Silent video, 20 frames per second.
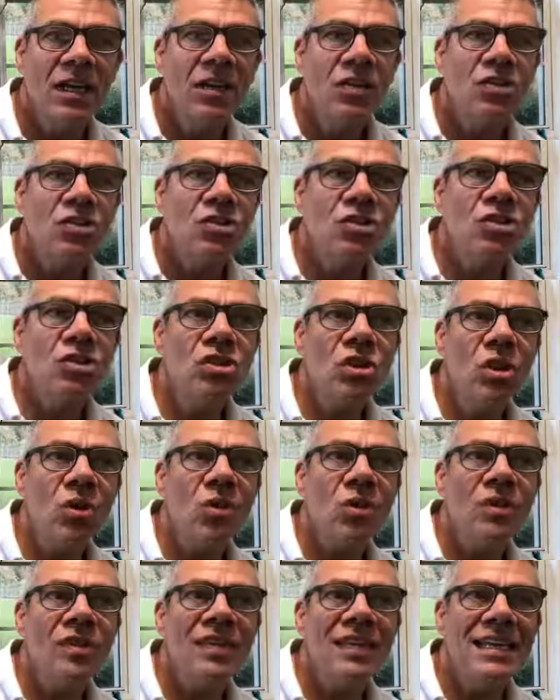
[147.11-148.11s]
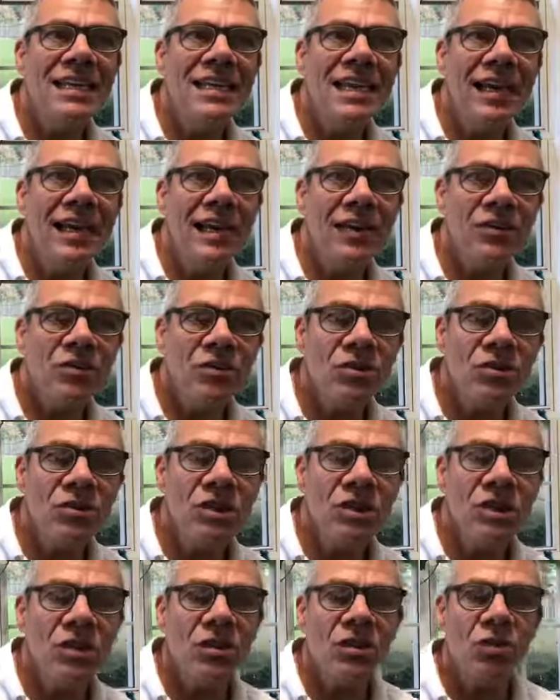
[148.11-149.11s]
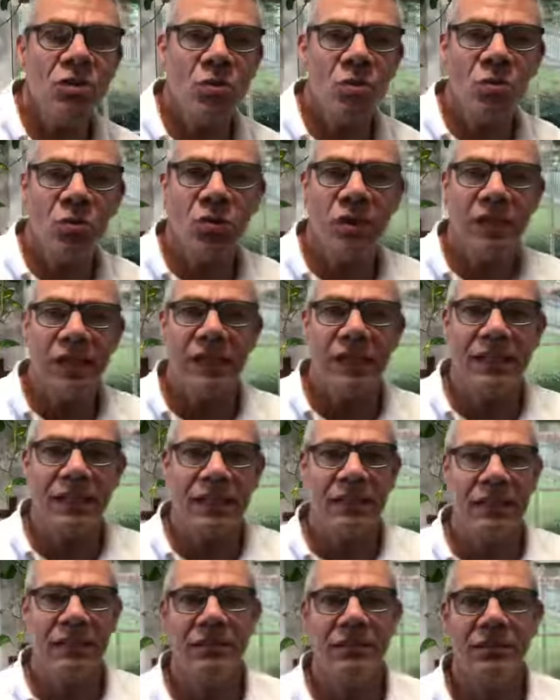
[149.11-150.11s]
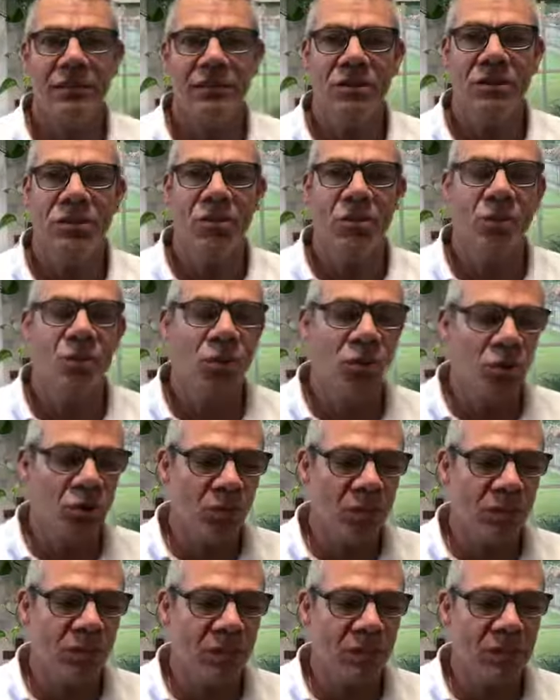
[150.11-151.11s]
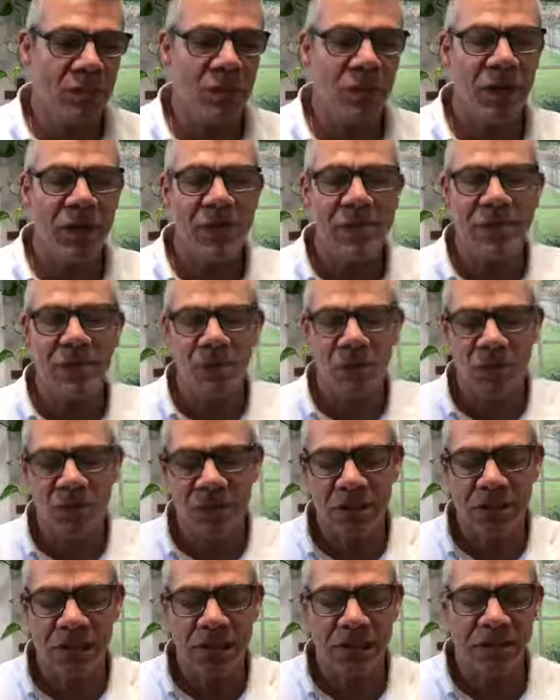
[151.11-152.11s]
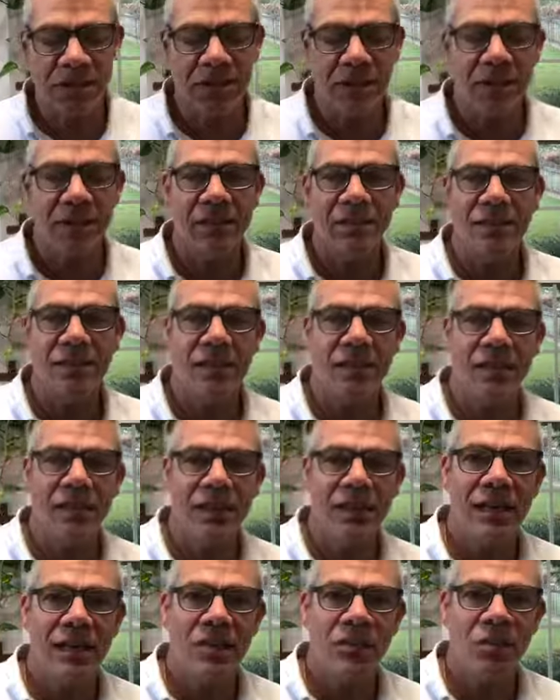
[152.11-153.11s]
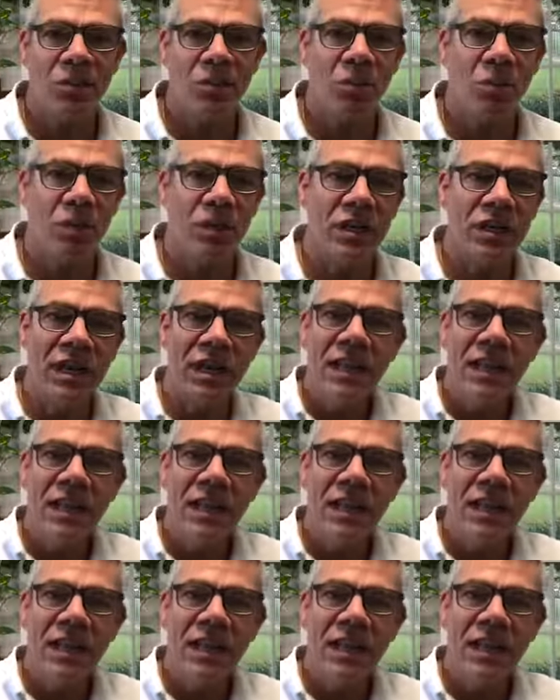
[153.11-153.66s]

So the energy you bring in to the room, to the space, or as I said it, to the connection point,